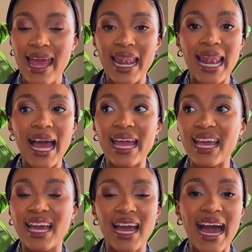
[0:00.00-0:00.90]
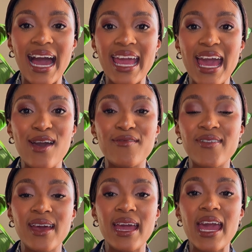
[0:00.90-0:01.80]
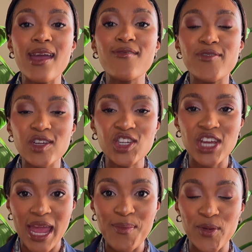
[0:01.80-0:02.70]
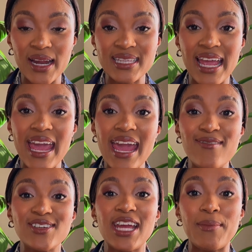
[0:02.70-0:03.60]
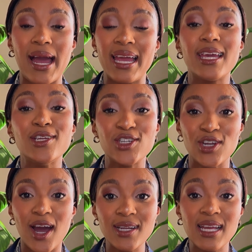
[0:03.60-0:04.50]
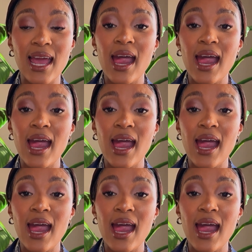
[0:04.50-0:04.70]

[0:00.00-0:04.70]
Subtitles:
Like, I have every shape. When I say every shape, I kid you not.